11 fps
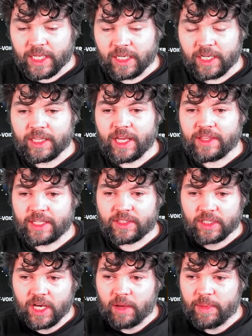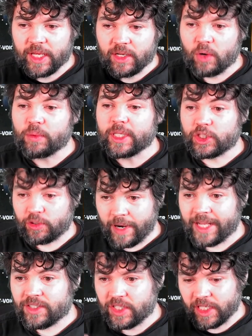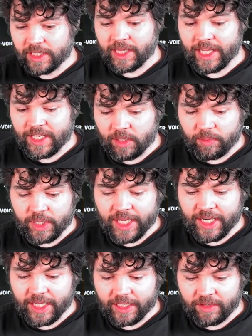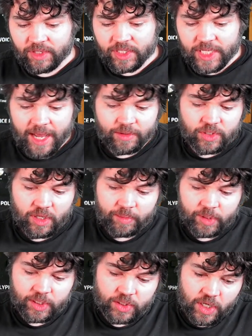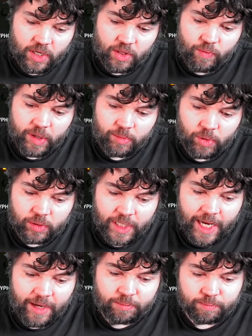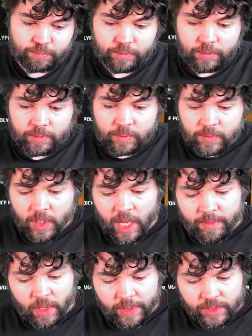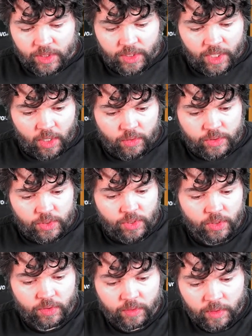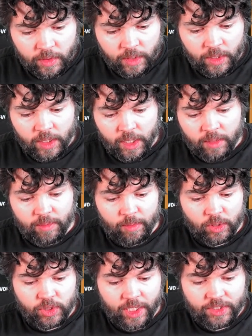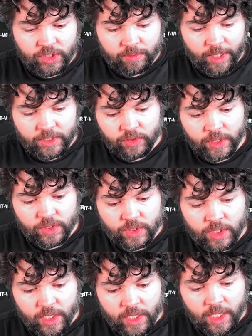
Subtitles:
And I'd like that to come in only transiently at the beginning of the sound. So I'm going to turn the ring mod down. I'm going to go to my modulation matrix.